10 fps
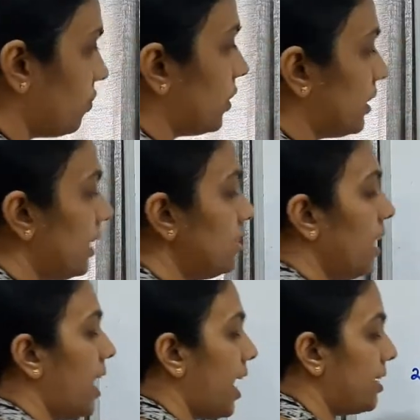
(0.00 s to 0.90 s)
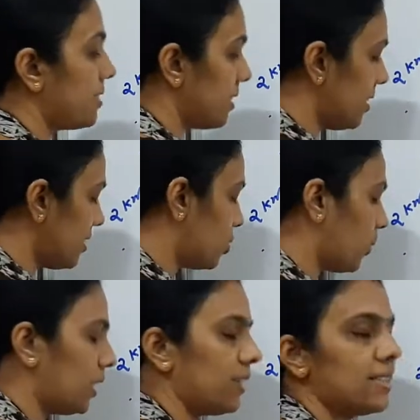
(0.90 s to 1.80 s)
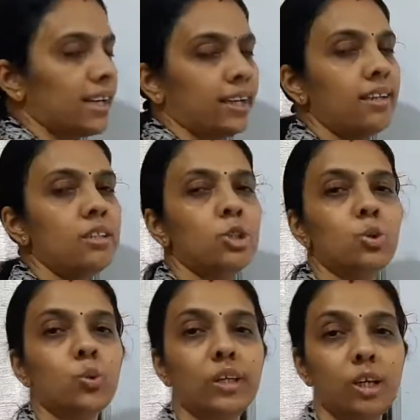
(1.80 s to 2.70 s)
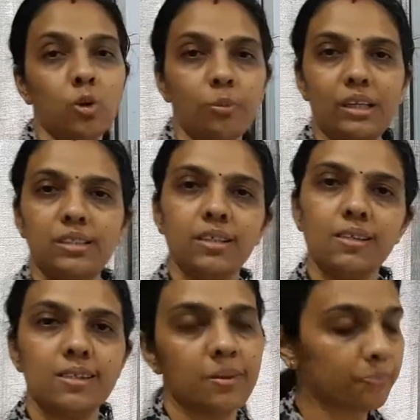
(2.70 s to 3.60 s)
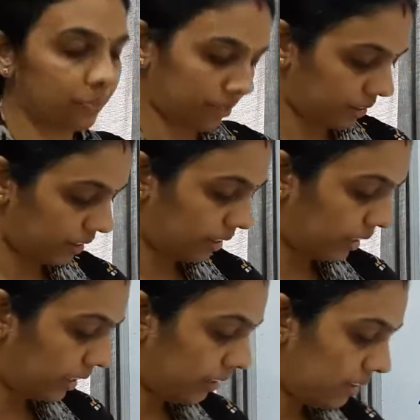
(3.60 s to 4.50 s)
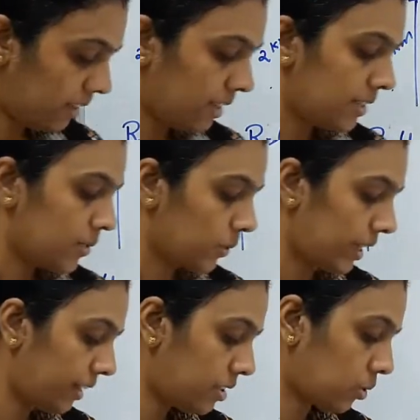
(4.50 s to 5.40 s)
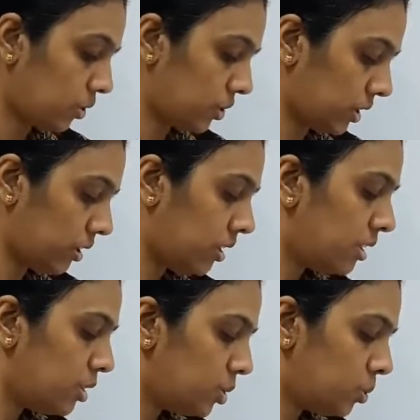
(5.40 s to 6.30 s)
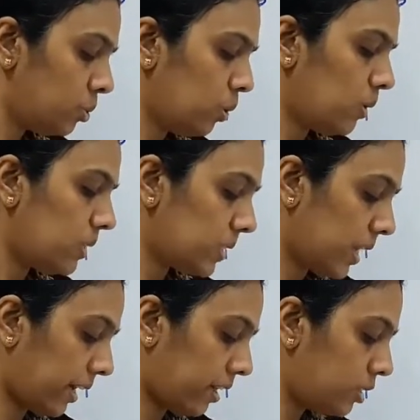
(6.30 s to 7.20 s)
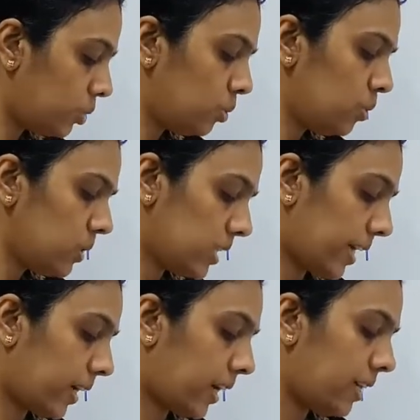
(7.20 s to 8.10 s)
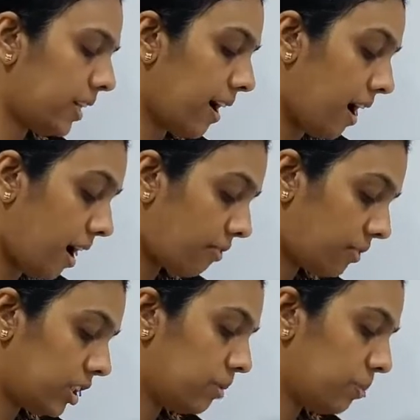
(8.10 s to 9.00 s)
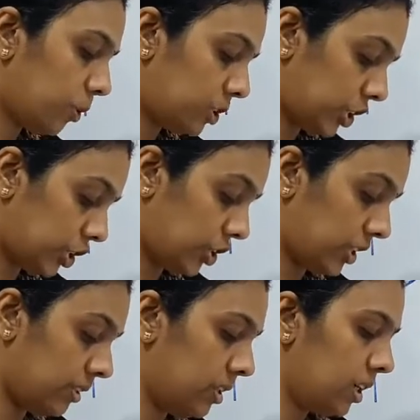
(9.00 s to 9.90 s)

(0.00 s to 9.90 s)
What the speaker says: for that answer is 20 second 2 kilometers. Okay, clear? So the next question. 2 second after projection,